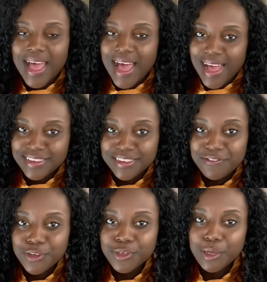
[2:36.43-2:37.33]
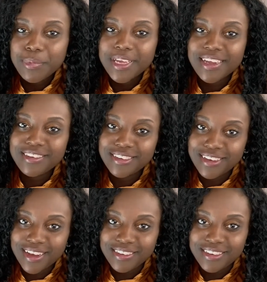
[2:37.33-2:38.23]
As the field application
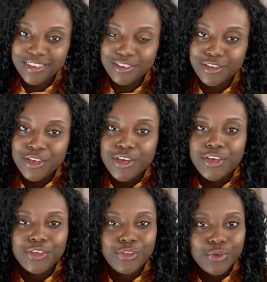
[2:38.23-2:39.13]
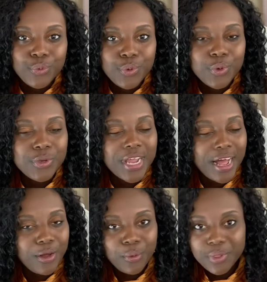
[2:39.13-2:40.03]
scientist, you will
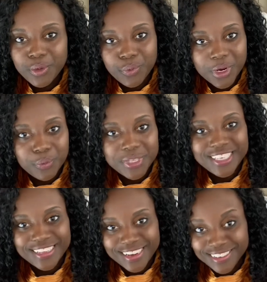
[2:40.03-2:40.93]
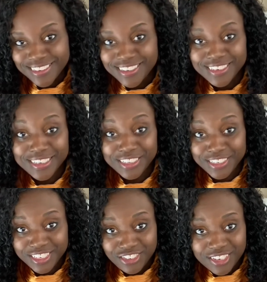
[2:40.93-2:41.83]
not only work with scientists and
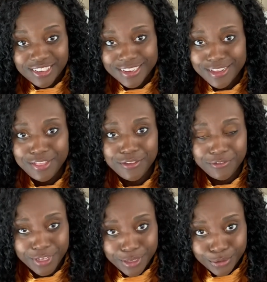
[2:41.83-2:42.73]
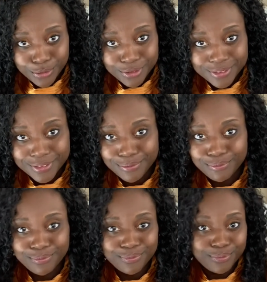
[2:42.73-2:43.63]
clinicians in the field,
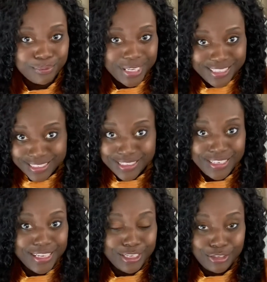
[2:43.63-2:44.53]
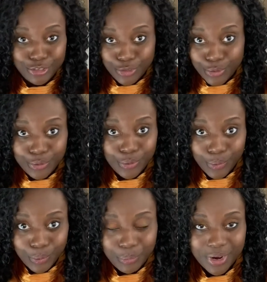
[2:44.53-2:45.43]
basically the
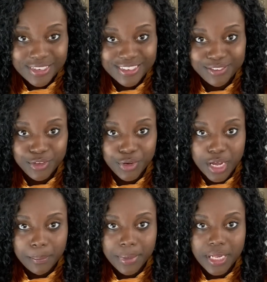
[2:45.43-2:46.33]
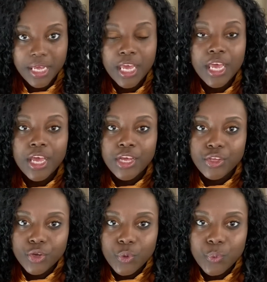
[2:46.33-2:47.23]
external parts of your company,
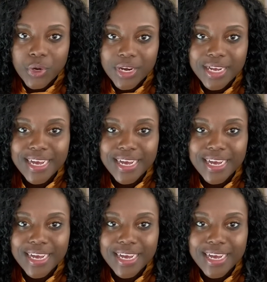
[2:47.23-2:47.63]
you'll work